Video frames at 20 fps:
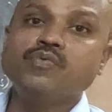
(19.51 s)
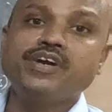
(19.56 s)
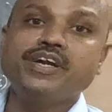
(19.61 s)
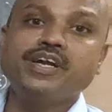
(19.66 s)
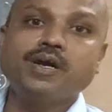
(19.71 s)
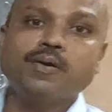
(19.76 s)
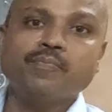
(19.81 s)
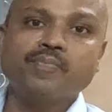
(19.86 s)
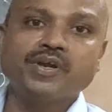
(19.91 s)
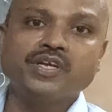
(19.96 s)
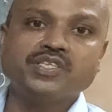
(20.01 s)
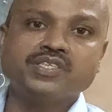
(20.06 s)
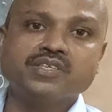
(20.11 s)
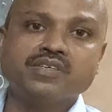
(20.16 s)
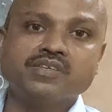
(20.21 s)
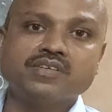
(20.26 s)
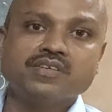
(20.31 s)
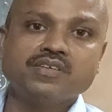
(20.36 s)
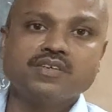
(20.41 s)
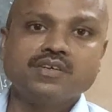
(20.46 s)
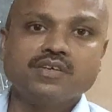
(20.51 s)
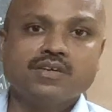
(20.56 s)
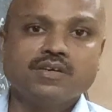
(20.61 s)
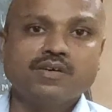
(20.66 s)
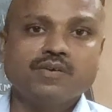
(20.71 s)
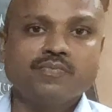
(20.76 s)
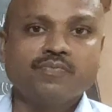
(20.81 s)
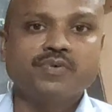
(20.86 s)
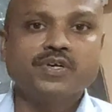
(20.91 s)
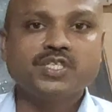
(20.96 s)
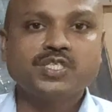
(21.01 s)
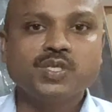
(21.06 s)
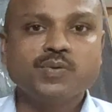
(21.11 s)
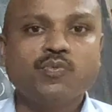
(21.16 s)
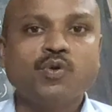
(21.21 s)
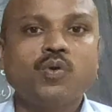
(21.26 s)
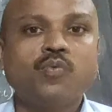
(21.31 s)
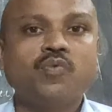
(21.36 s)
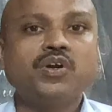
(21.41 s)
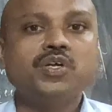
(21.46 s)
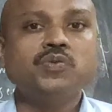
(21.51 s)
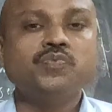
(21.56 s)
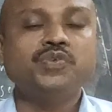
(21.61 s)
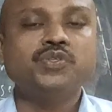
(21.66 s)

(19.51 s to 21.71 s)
with temperature. First of all, what is